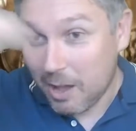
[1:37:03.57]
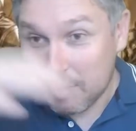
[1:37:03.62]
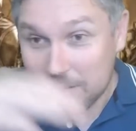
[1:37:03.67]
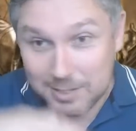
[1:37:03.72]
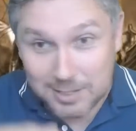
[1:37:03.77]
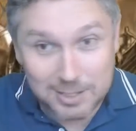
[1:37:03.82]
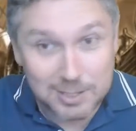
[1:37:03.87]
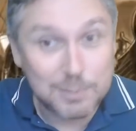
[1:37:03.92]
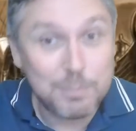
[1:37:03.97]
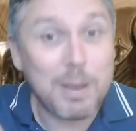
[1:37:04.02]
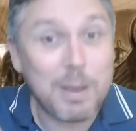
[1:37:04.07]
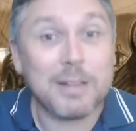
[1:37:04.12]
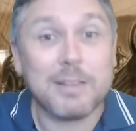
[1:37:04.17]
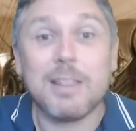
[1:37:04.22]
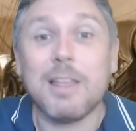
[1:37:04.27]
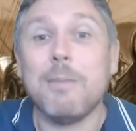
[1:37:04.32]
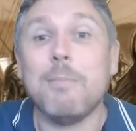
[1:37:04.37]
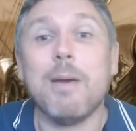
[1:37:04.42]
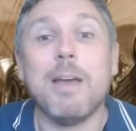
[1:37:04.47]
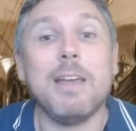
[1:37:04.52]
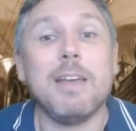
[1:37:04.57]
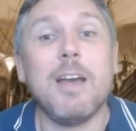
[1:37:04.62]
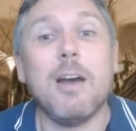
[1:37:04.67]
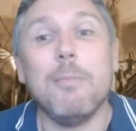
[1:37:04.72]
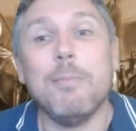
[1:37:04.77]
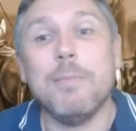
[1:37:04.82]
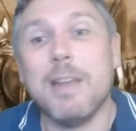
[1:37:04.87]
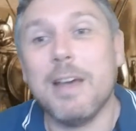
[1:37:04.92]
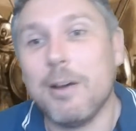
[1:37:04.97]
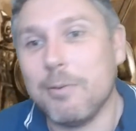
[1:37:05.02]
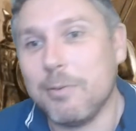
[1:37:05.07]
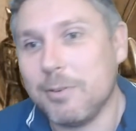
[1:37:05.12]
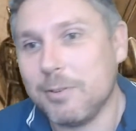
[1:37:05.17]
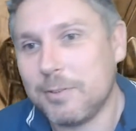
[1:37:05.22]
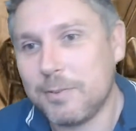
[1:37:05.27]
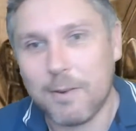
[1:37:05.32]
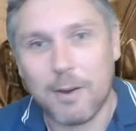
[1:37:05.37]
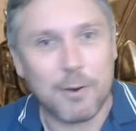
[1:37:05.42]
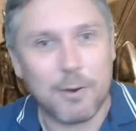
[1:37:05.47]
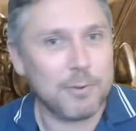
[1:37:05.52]
I suspect they may come down
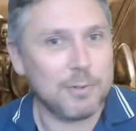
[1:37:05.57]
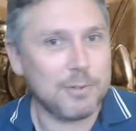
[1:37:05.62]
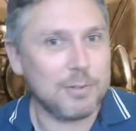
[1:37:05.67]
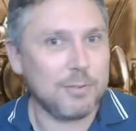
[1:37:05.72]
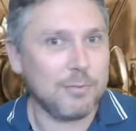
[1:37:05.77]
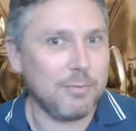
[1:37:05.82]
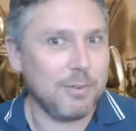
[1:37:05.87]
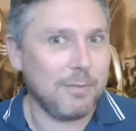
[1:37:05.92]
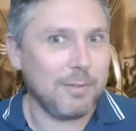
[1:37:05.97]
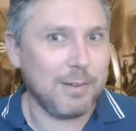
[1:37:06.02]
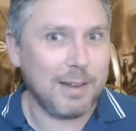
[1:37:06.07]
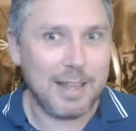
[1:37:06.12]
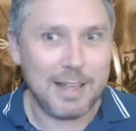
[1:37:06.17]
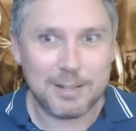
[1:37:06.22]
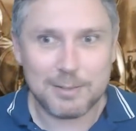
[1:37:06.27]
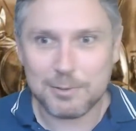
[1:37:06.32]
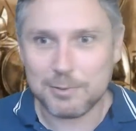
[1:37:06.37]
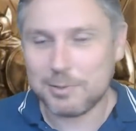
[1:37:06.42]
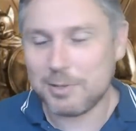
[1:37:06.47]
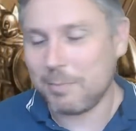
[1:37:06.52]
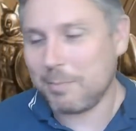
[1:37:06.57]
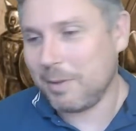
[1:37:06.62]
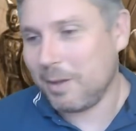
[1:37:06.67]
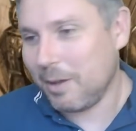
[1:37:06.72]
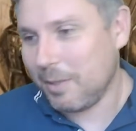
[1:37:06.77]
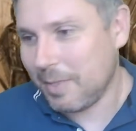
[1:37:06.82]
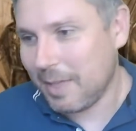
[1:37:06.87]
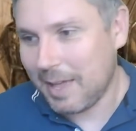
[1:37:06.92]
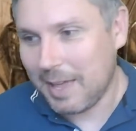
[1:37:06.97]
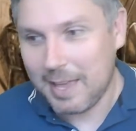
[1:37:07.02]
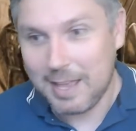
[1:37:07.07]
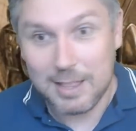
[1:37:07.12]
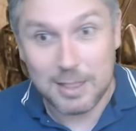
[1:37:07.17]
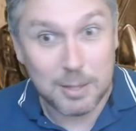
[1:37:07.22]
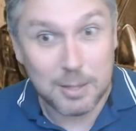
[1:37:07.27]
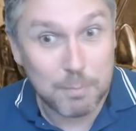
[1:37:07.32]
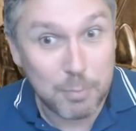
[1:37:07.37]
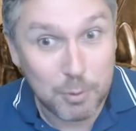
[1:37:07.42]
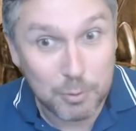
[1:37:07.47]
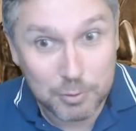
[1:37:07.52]
as far as the Riverlands or something like that
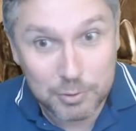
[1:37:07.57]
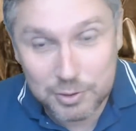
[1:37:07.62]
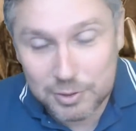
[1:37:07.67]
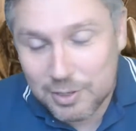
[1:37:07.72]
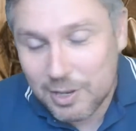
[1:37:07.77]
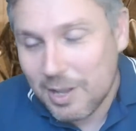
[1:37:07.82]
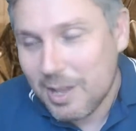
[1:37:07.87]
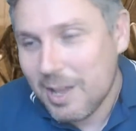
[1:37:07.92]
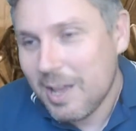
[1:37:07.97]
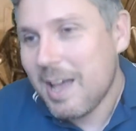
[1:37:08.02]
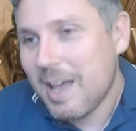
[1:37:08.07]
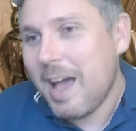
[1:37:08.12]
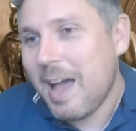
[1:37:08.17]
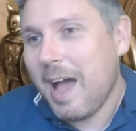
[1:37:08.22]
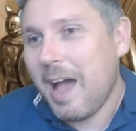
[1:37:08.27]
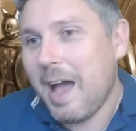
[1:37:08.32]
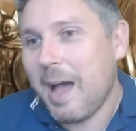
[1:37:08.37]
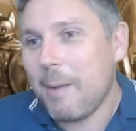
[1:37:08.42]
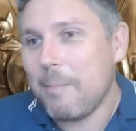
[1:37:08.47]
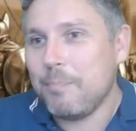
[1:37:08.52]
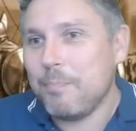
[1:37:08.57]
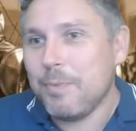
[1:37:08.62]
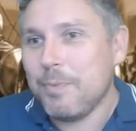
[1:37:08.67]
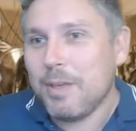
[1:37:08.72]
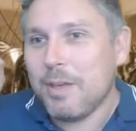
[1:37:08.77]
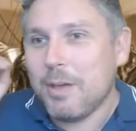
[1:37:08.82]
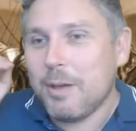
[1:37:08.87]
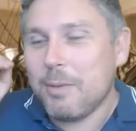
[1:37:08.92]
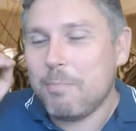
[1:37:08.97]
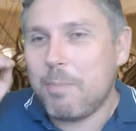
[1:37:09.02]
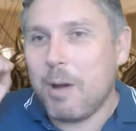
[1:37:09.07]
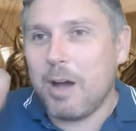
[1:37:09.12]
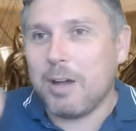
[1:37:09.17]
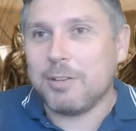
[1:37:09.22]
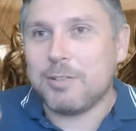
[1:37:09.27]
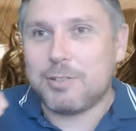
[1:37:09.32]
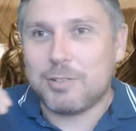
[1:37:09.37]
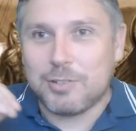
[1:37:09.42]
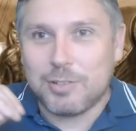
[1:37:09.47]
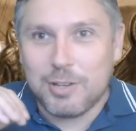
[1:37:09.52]
in the books. Um,
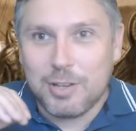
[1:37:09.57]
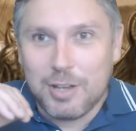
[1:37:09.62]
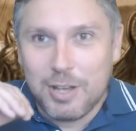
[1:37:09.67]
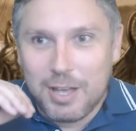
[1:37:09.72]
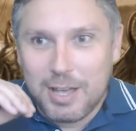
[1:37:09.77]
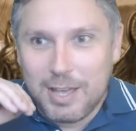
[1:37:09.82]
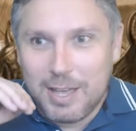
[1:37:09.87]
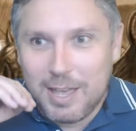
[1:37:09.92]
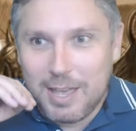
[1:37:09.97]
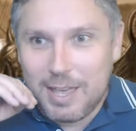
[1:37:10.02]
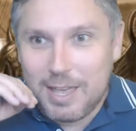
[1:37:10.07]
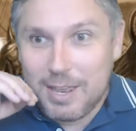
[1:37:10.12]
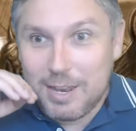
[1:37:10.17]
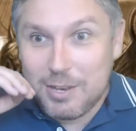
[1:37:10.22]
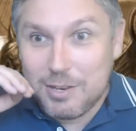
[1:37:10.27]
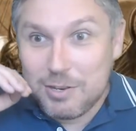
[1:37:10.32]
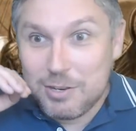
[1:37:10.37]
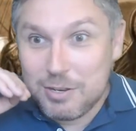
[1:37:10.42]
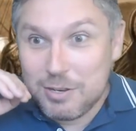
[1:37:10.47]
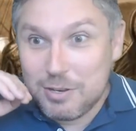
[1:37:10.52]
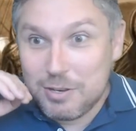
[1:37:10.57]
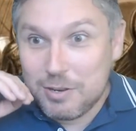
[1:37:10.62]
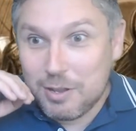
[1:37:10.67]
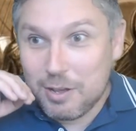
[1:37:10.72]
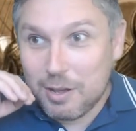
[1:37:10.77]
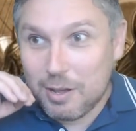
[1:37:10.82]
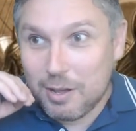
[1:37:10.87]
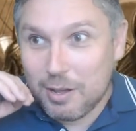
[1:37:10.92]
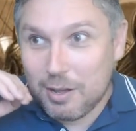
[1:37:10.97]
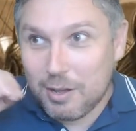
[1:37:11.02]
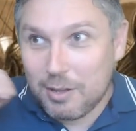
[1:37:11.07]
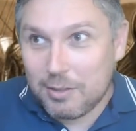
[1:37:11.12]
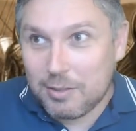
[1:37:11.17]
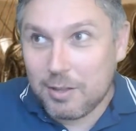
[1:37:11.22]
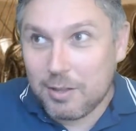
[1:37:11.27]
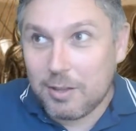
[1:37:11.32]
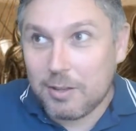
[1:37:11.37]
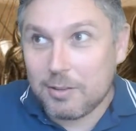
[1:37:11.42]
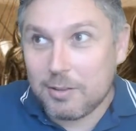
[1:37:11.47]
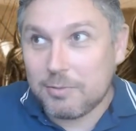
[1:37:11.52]
but in uh,
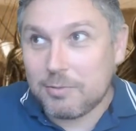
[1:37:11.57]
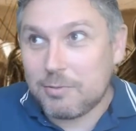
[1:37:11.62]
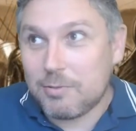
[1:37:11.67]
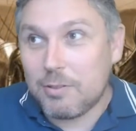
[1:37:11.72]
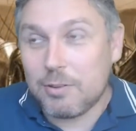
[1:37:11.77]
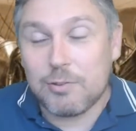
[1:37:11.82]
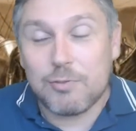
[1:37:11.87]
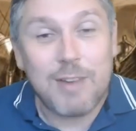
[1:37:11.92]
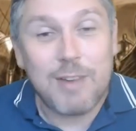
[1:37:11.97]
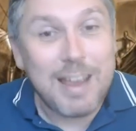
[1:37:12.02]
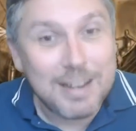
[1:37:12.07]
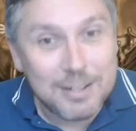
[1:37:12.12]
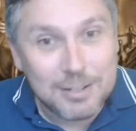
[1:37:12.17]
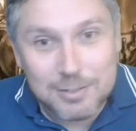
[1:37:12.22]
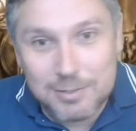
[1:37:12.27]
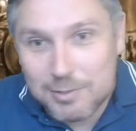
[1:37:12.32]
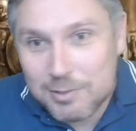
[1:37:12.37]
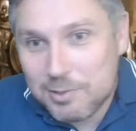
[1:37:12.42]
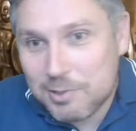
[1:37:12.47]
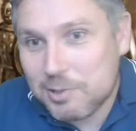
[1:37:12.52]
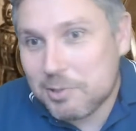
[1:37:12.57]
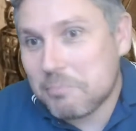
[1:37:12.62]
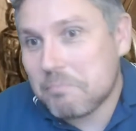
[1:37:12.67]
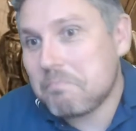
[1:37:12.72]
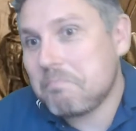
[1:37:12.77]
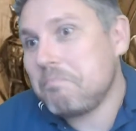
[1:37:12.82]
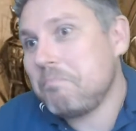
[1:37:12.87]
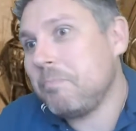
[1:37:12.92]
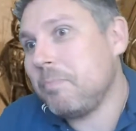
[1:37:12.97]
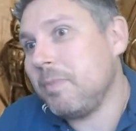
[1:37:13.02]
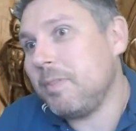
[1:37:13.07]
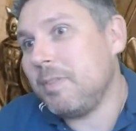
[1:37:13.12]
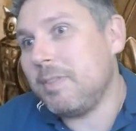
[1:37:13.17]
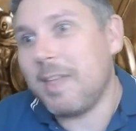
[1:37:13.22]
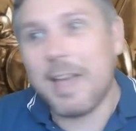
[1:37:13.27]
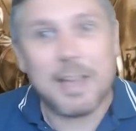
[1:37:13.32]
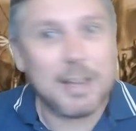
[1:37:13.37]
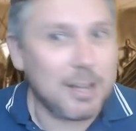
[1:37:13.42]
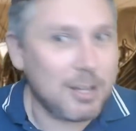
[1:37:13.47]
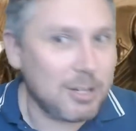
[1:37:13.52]
the the dragons,
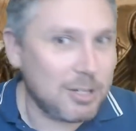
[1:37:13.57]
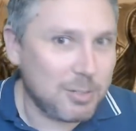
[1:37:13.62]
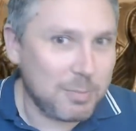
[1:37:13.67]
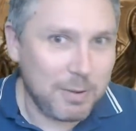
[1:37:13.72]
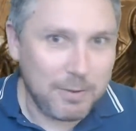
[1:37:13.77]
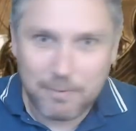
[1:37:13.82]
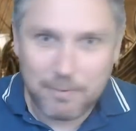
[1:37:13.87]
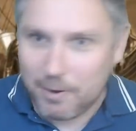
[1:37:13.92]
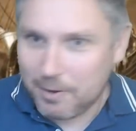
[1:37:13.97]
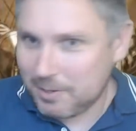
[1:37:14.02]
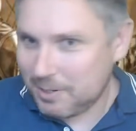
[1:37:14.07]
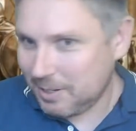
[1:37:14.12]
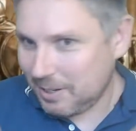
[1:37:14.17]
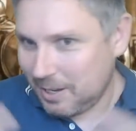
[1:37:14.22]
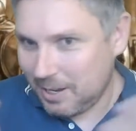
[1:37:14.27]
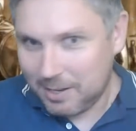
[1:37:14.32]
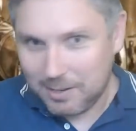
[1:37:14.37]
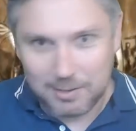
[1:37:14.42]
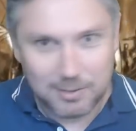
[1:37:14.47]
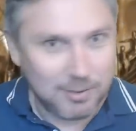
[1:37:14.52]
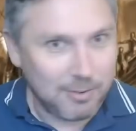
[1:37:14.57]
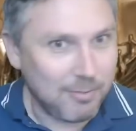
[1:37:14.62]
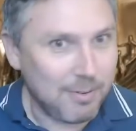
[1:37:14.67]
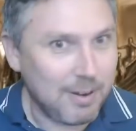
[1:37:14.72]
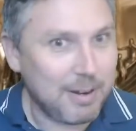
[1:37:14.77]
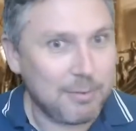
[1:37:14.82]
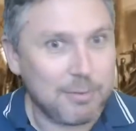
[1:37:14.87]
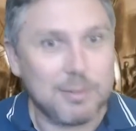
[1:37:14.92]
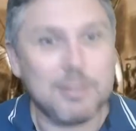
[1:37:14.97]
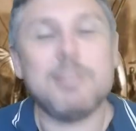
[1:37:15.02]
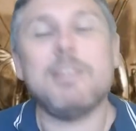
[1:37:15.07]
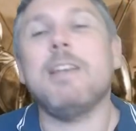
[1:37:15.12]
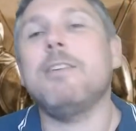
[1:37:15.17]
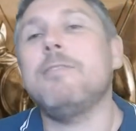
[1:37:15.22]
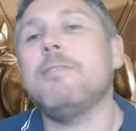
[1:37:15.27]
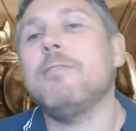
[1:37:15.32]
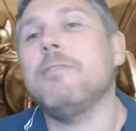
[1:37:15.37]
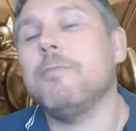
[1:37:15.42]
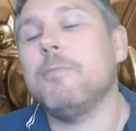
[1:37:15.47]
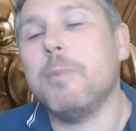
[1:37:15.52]
they're going to be fighting in and around the
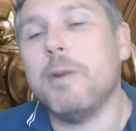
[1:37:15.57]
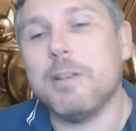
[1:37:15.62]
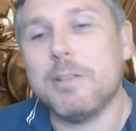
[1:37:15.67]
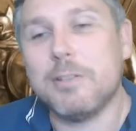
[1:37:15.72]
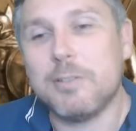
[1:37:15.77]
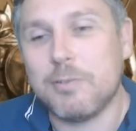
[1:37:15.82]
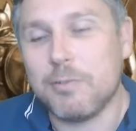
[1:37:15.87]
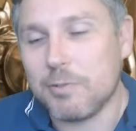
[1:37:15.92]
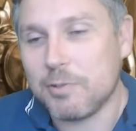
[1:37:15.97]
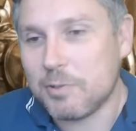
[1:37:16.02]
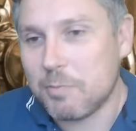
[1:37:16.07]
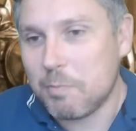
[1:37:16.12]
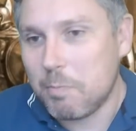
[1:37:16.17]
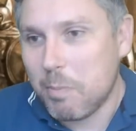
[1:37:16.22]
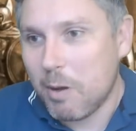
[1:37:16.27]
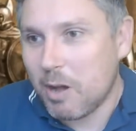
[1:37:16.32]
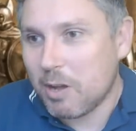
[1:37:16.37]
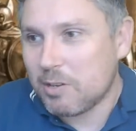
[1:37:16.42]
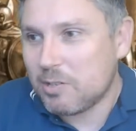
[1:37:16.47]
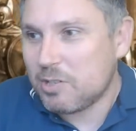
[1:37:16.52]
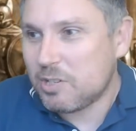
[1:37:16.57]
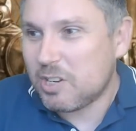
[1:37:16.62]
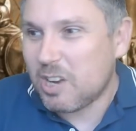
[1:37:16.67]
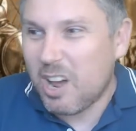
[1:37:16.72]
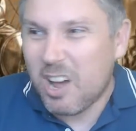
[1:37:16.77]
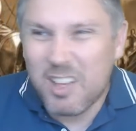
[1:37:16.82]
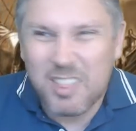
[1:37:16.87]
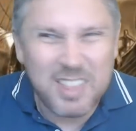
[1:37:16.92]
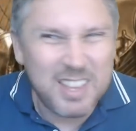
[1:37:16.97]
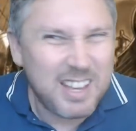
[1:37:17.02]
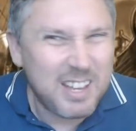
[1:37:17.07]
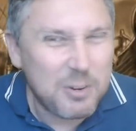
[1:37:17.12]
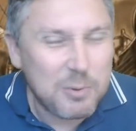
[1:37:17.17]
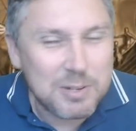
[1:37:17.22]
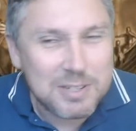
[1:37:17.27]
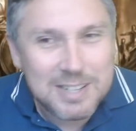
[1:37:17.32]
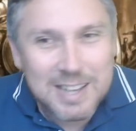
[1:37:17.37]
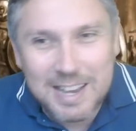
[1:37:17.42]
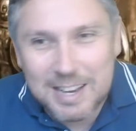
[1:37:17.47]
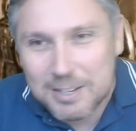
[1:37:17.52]
center of Westeros. But are they going to
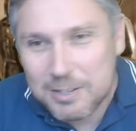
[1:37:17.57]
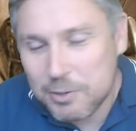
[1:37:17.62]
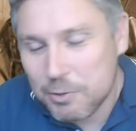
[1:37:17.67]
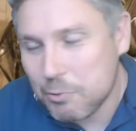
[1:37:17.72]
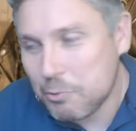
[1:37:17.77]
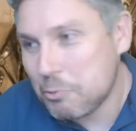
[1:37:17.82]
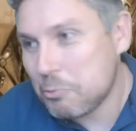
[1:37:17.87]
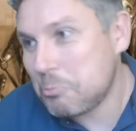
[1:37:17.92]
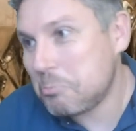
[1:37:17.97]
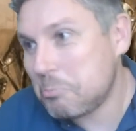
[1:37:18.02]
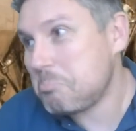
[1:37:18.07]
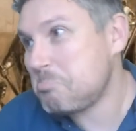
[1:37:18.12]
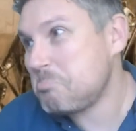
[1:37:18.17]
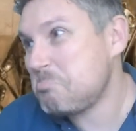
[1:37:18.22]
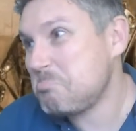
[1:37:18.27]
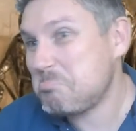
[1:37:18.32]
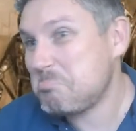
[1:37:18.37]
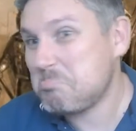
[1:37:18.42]
attack Dorne?